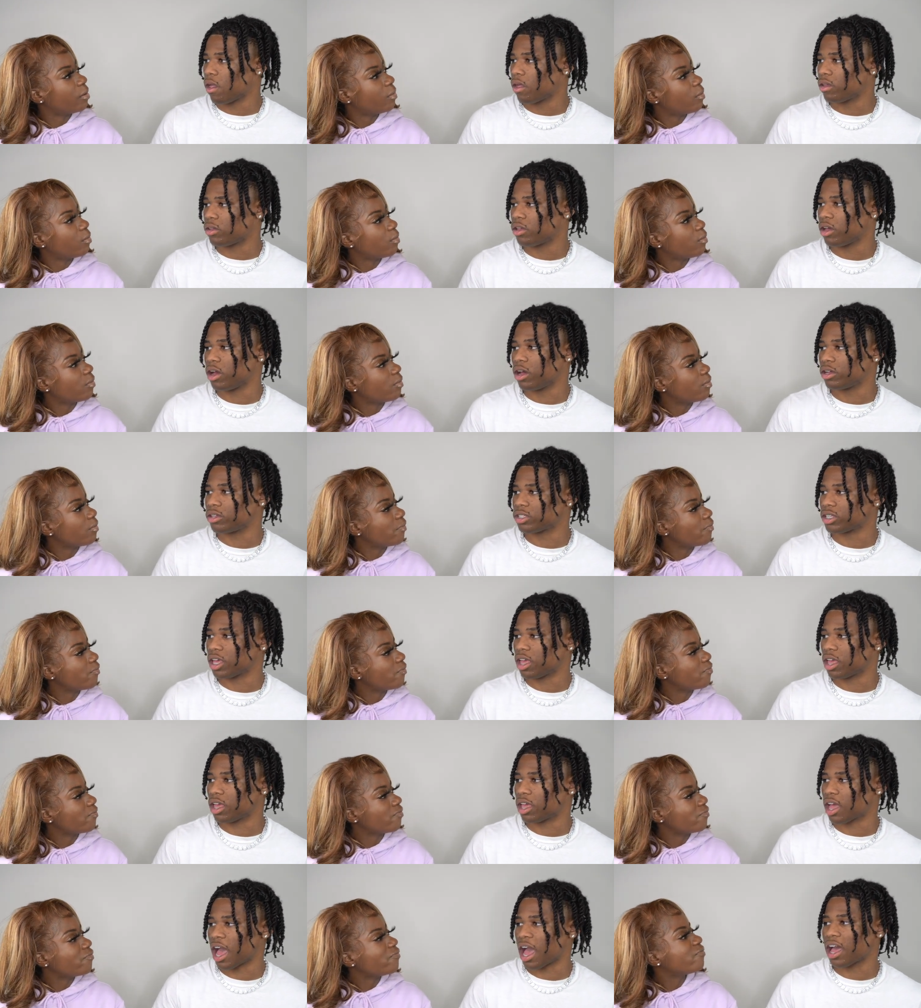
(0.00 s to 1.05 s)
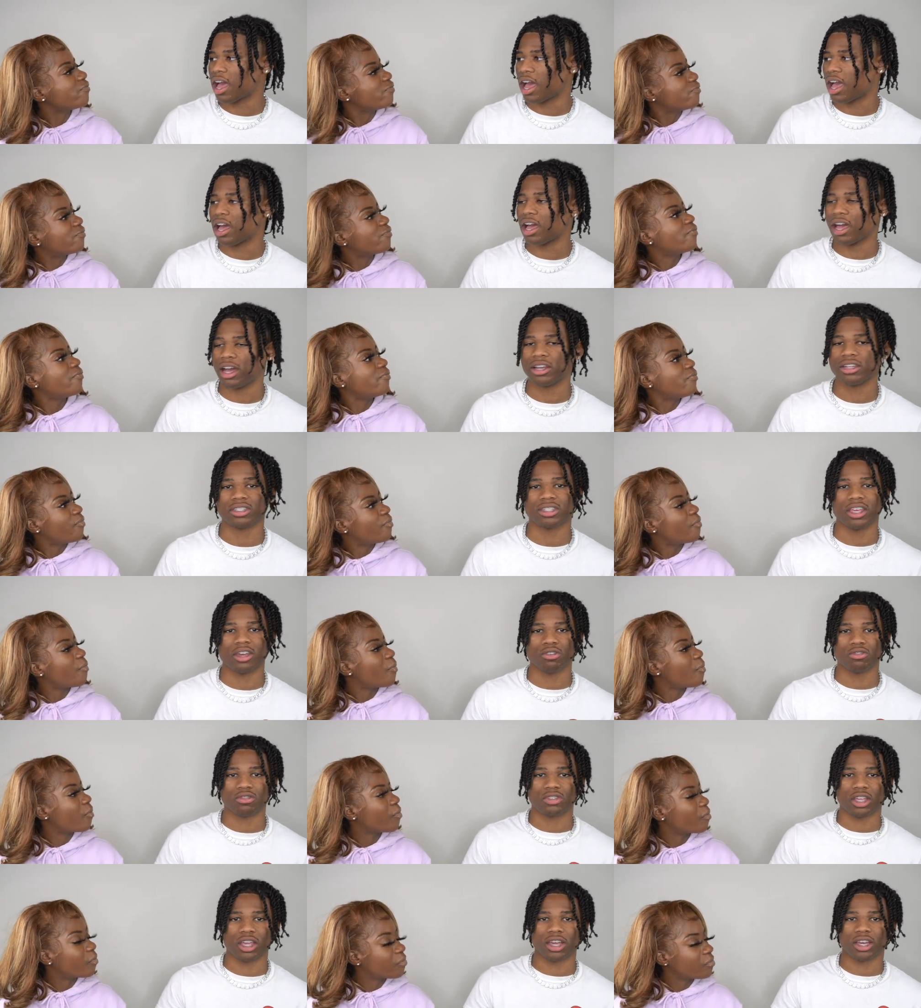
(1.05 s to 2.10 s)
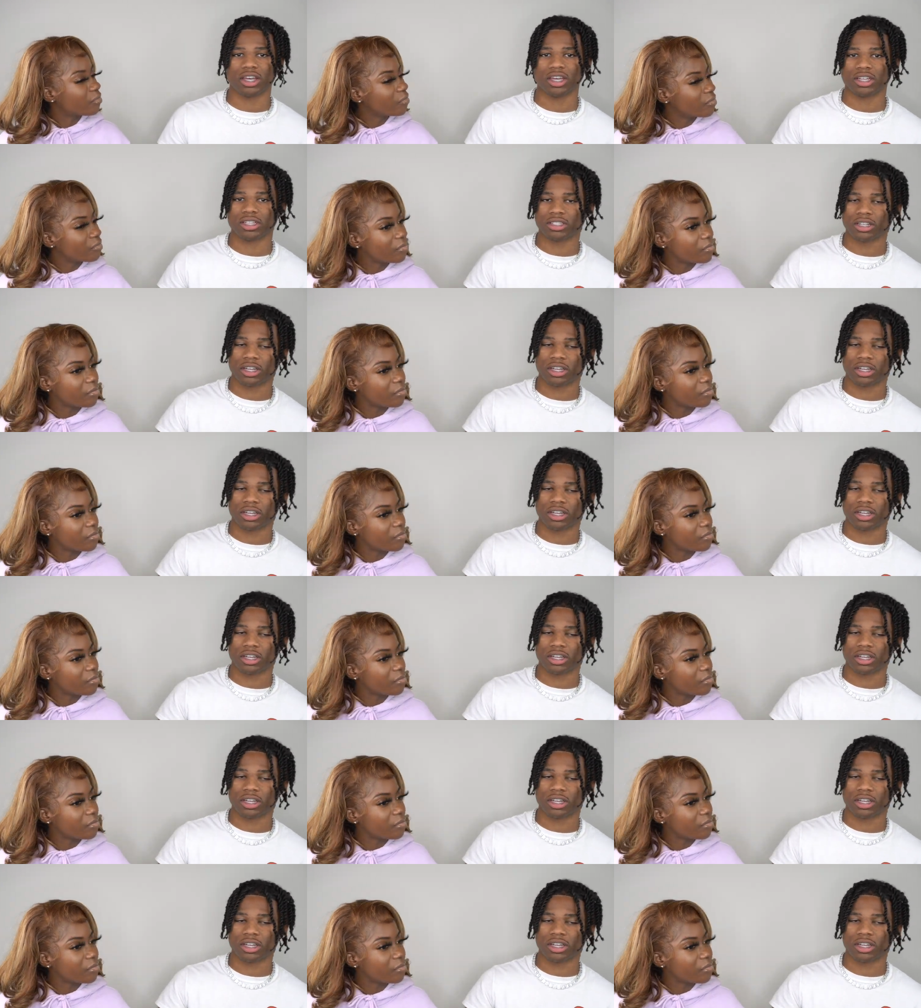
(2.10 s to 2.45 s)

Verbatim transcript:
Speaker 1: You know what I'm saying? I, I understand what you're saying because